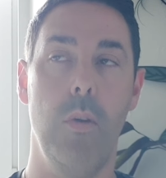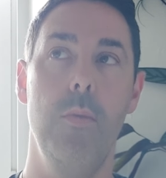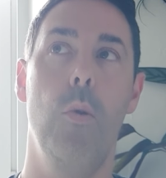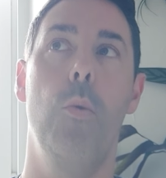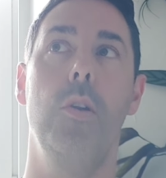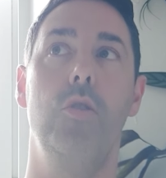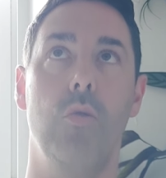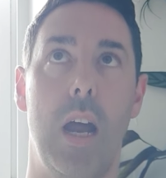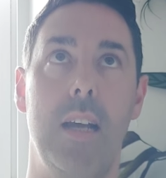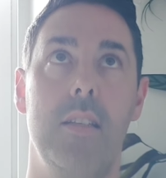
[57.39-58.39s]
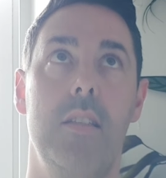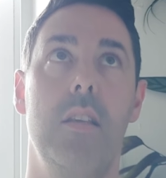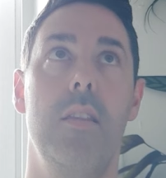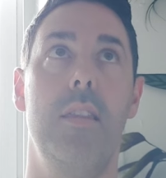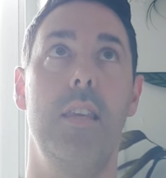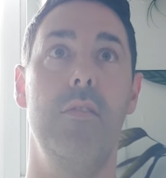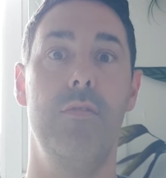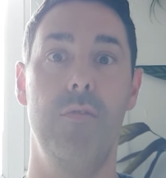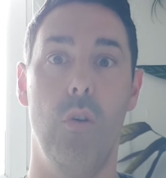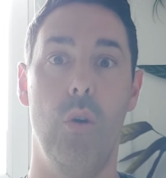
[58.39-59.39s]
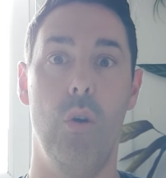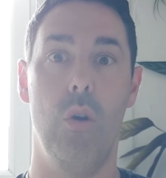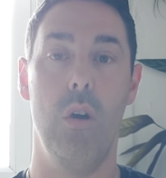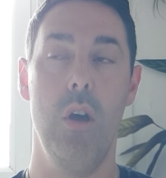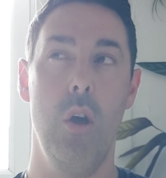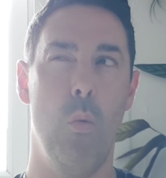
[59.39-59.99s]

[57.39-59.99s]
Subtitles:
we will address the four